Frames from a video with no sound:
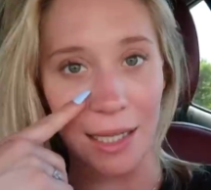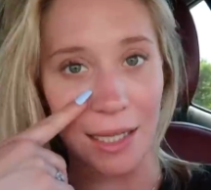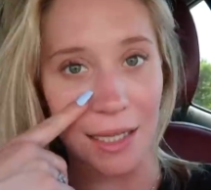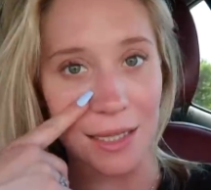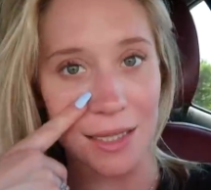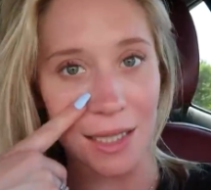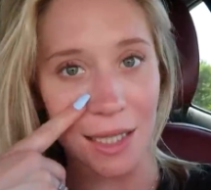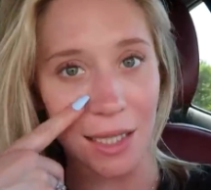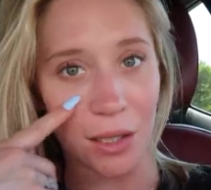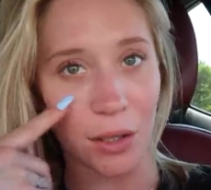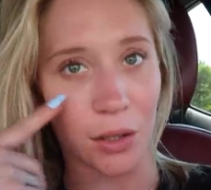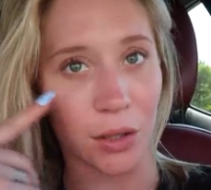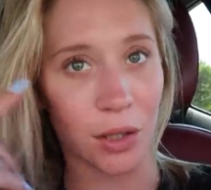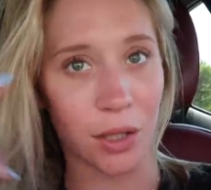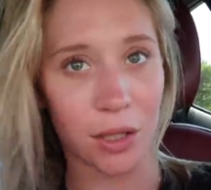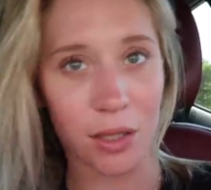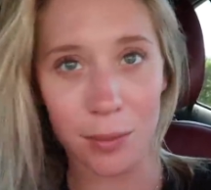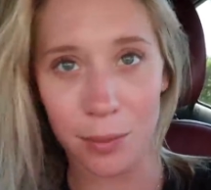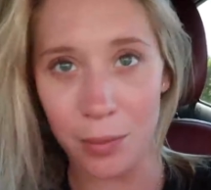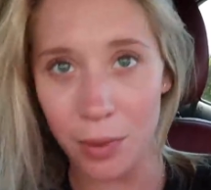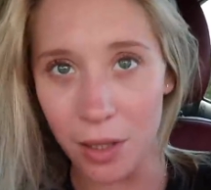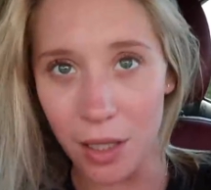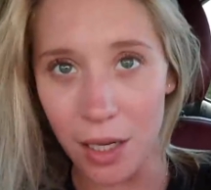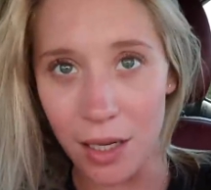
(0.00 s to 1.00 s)
I guess I could
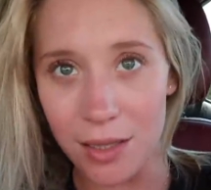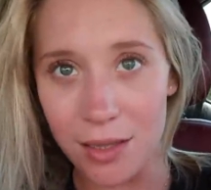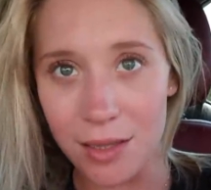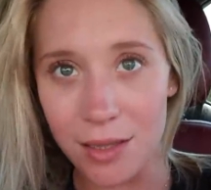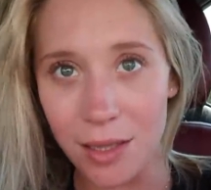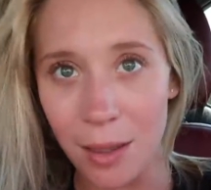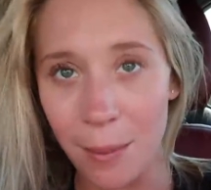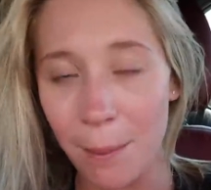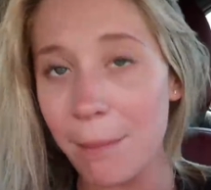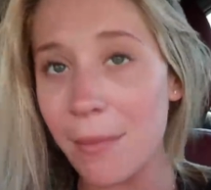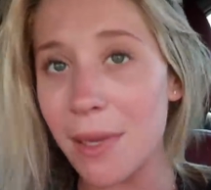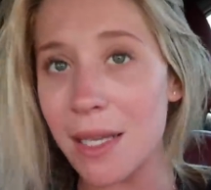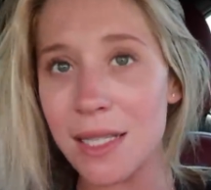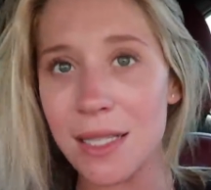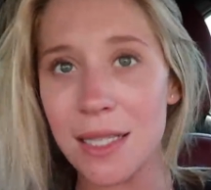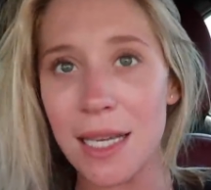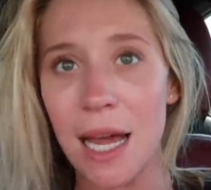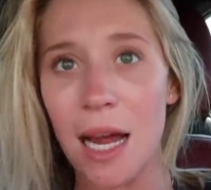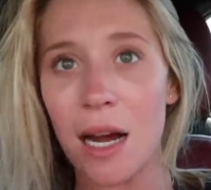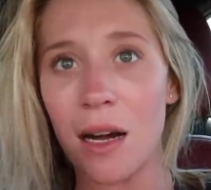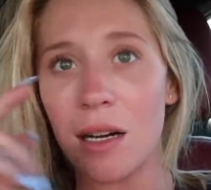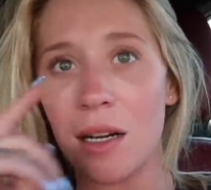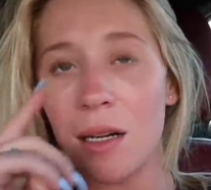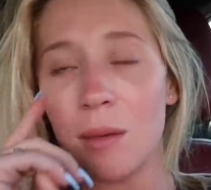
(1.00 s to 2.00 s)
have put on some
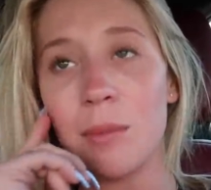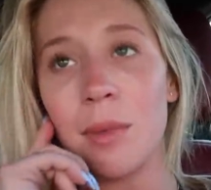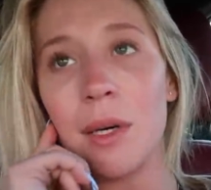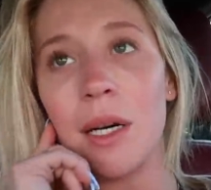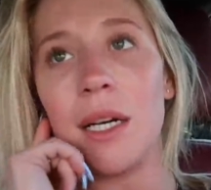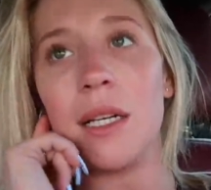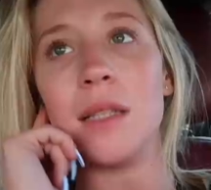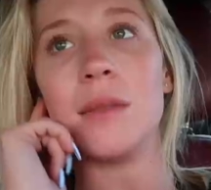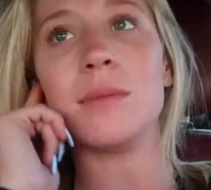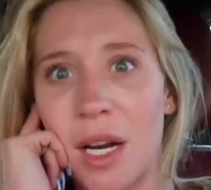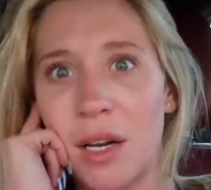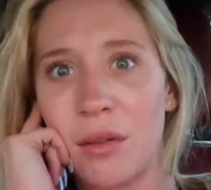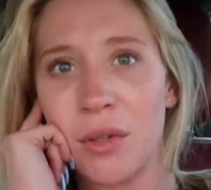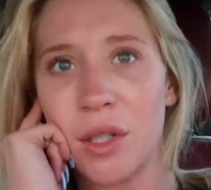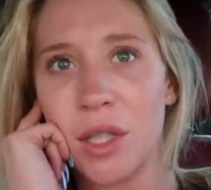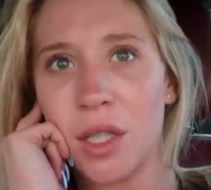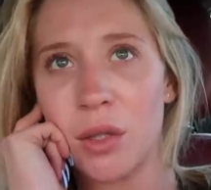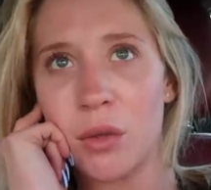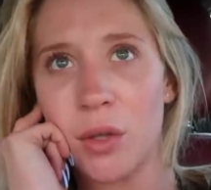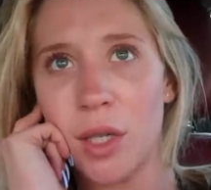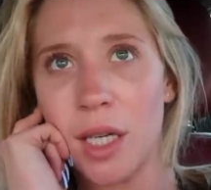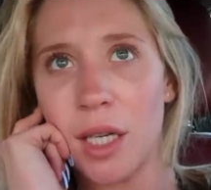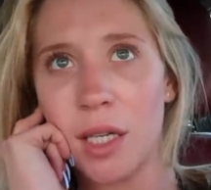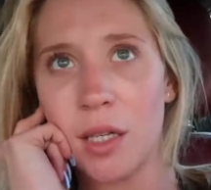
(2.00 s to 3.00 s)
mascara, but I
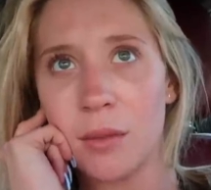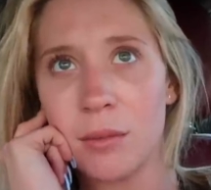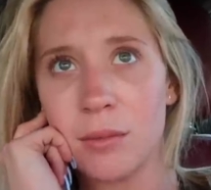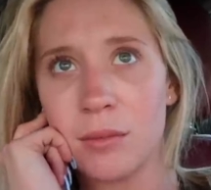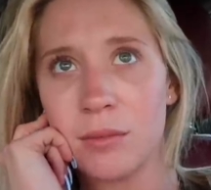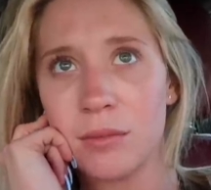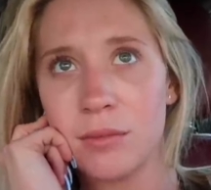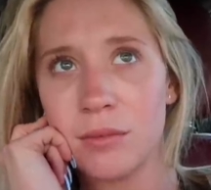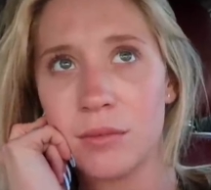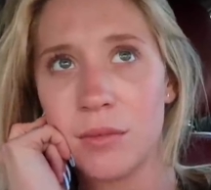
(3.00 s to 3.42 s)
really don't care.